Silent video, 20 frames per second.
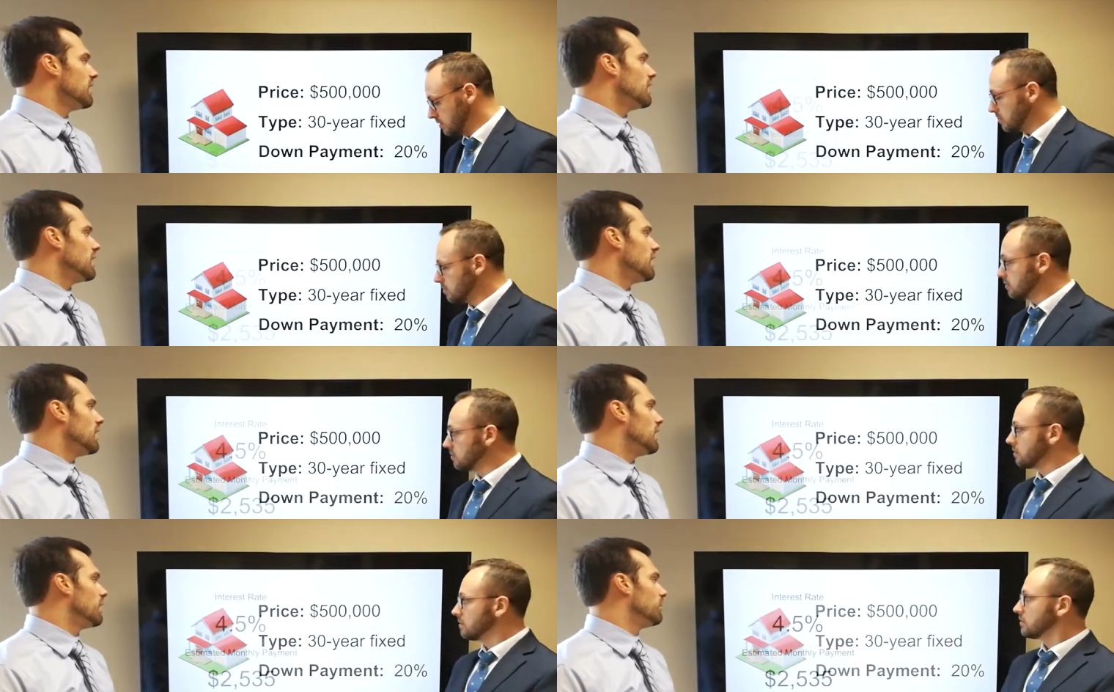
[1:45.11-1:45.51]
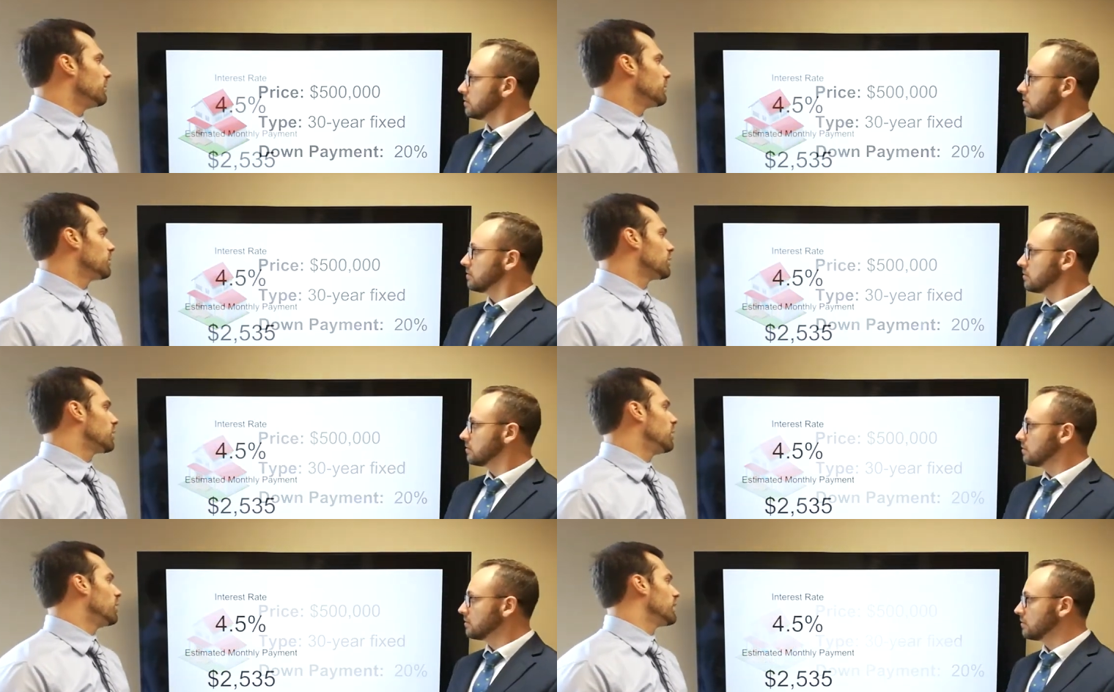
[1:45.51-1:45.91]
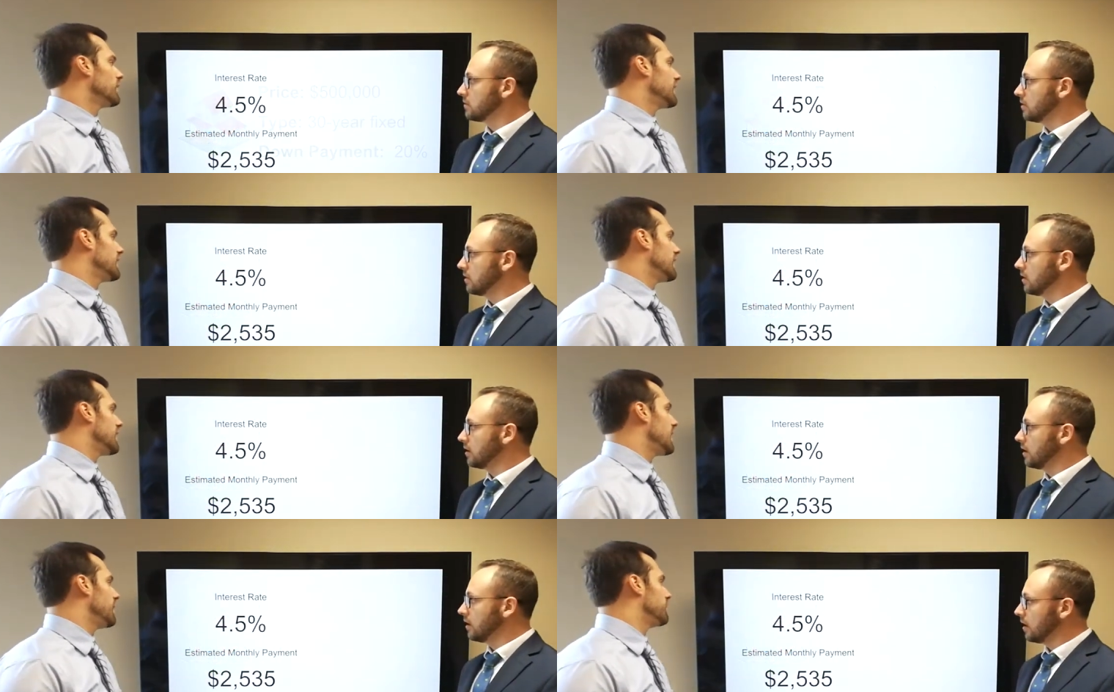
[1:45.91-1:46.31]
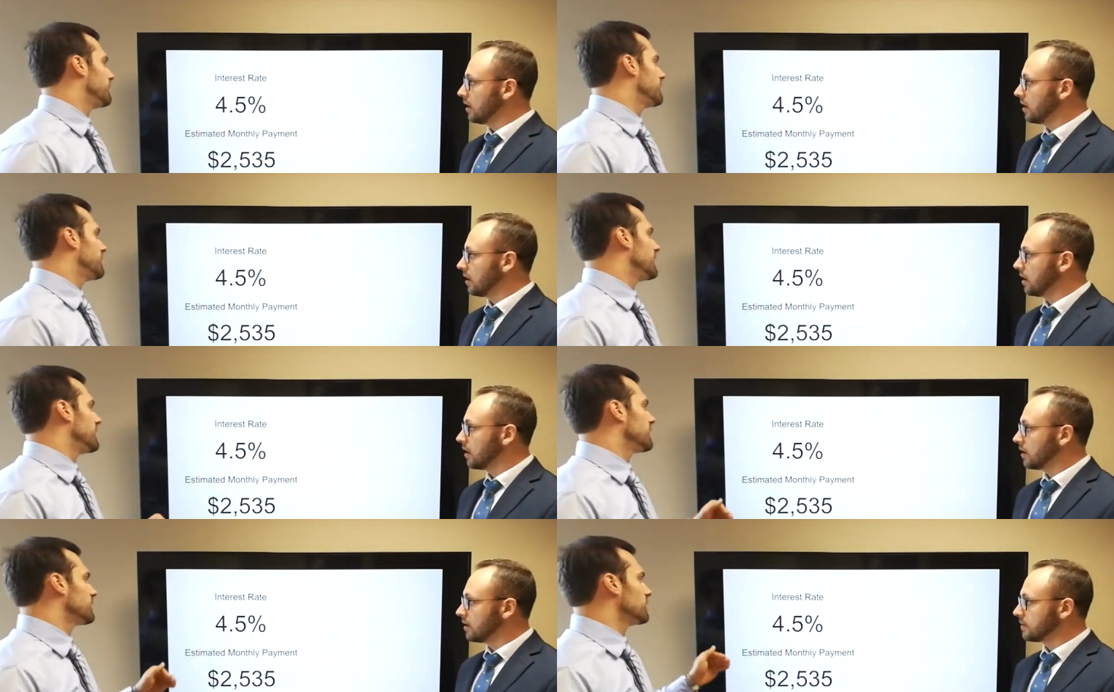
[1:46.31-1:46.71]
Speaker 1: Um, we'll go again,
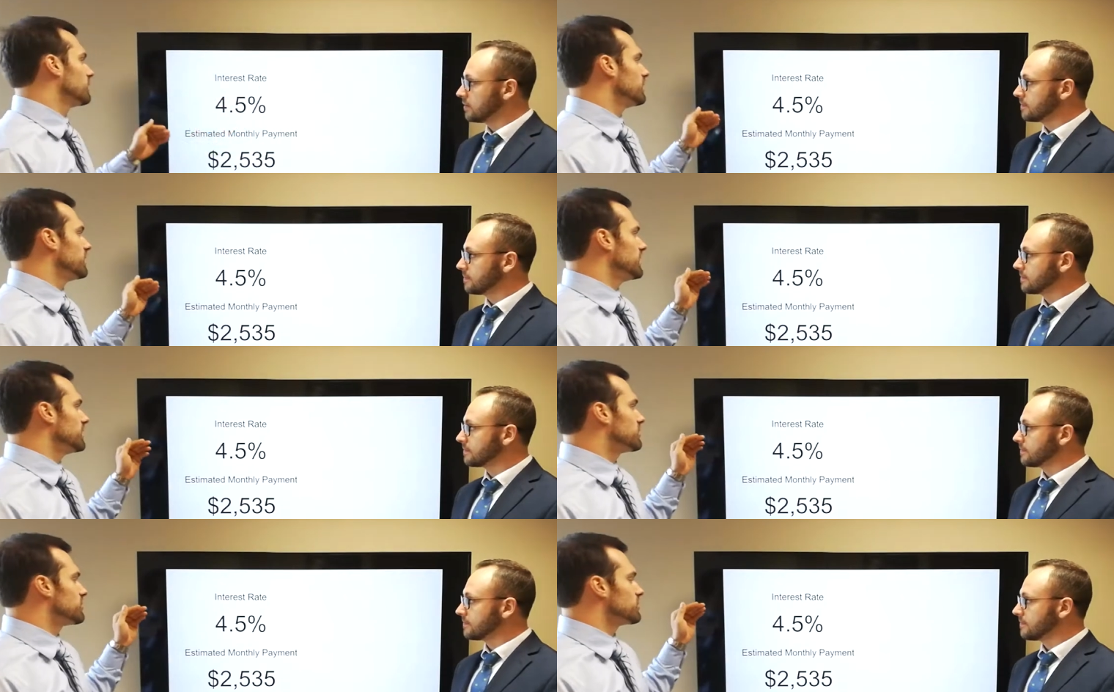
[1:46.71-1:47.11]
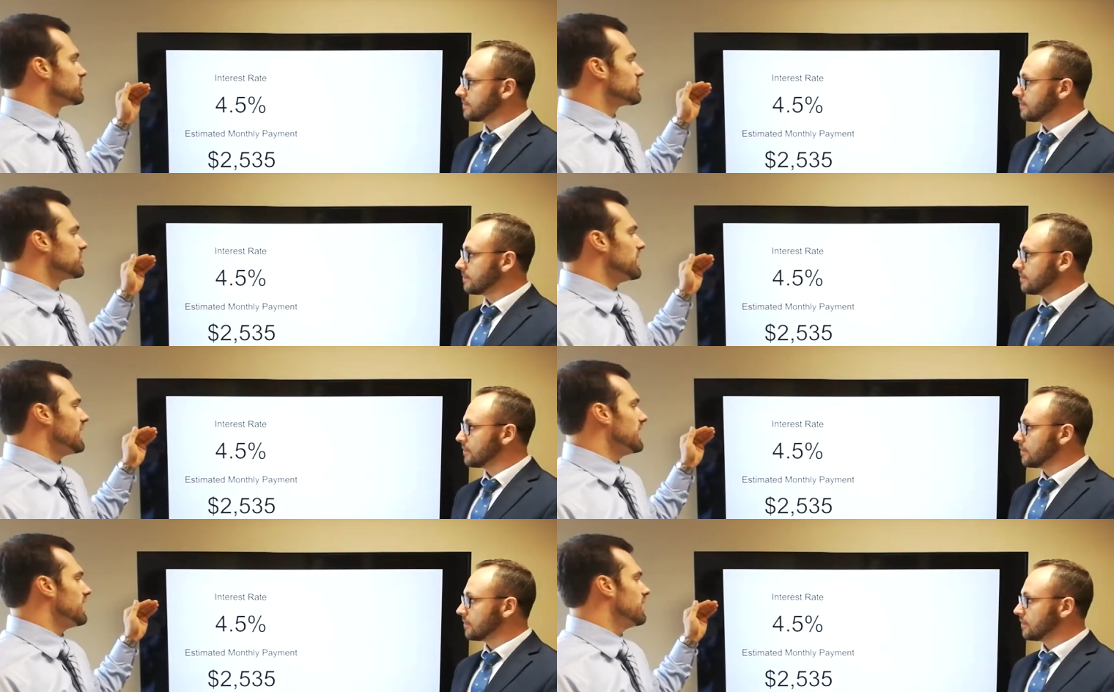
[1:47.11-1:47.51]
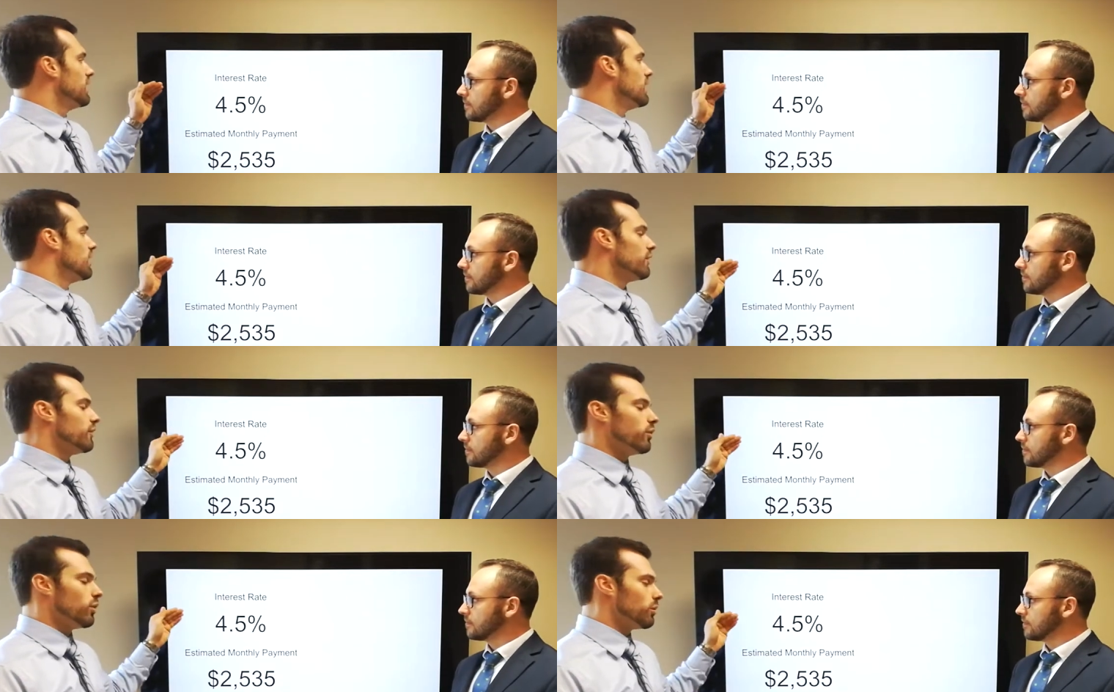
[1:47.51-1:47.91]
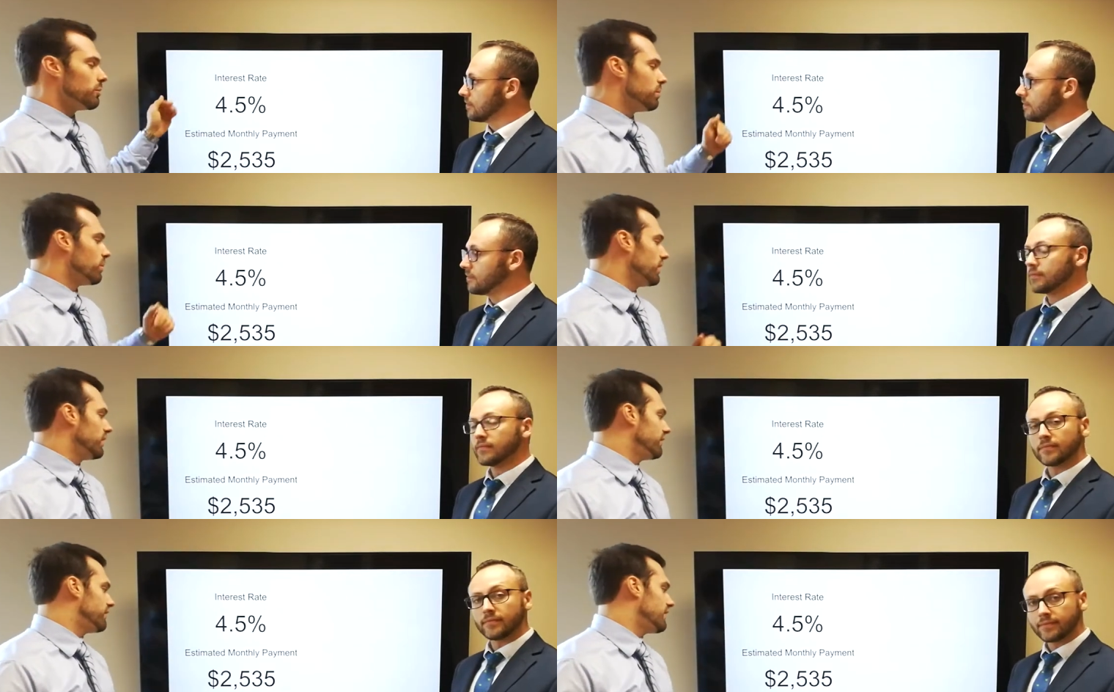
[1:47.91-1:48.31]
hypothetical interest rate,
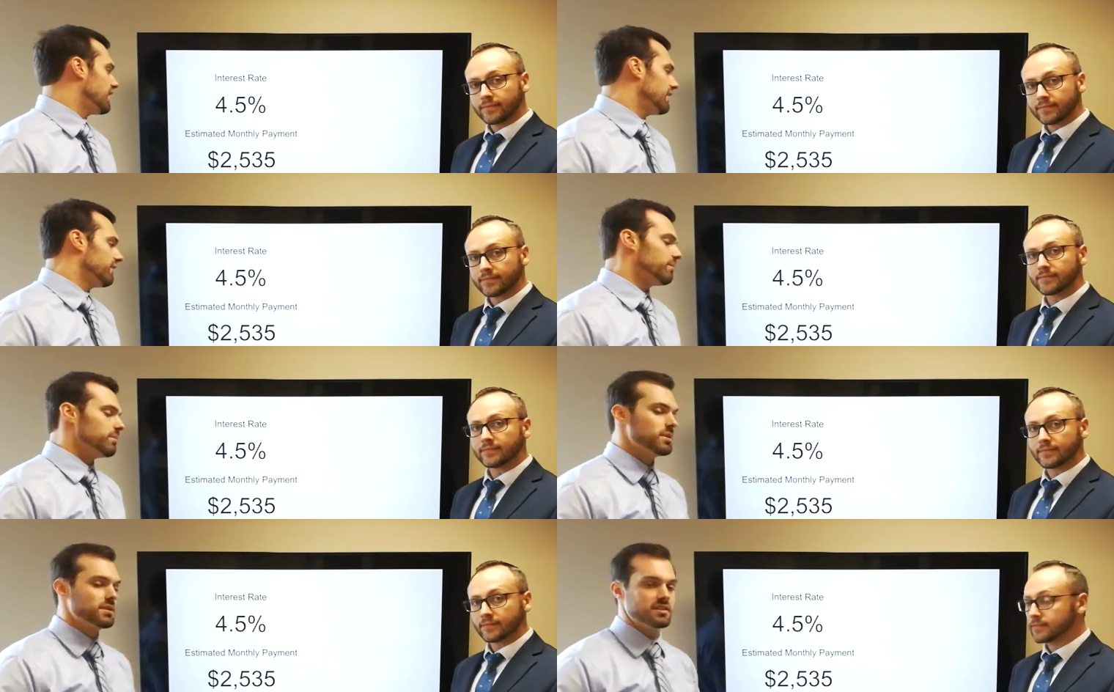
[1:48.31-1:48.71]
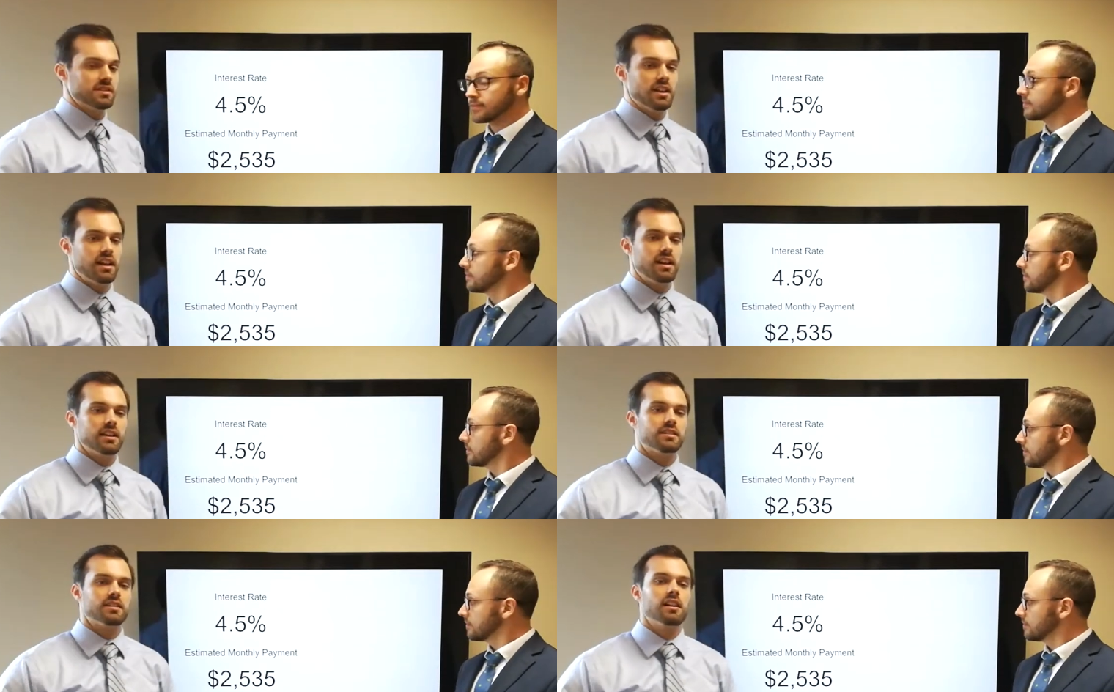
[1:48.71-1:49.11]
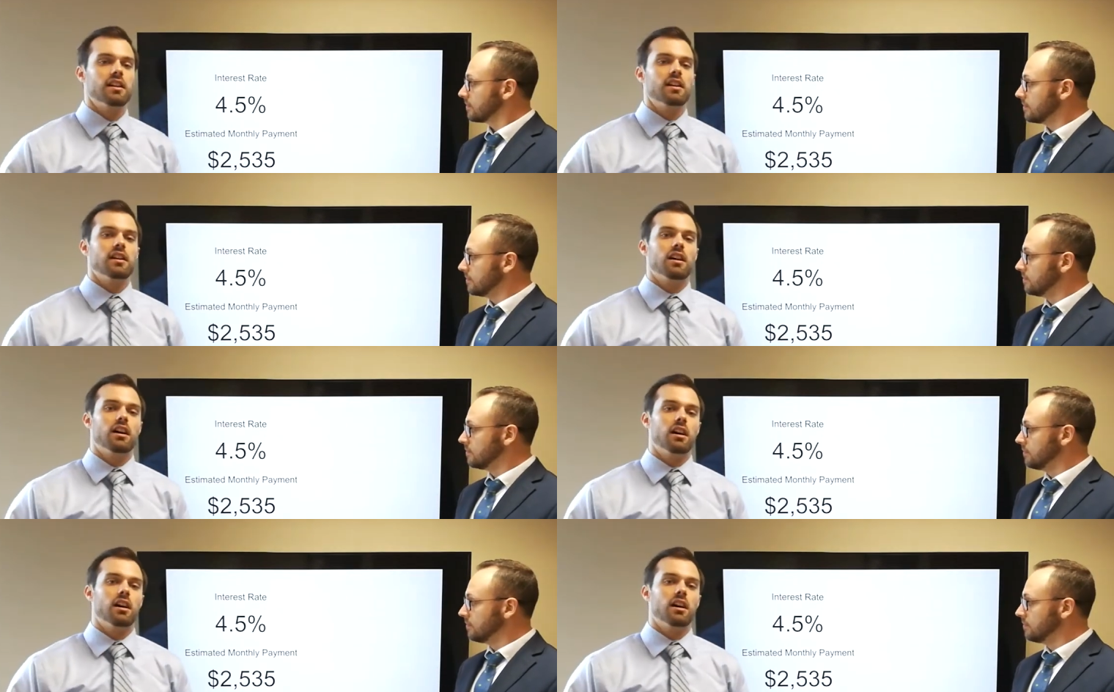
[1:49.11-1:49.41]
4.5%. percent mm-hmm.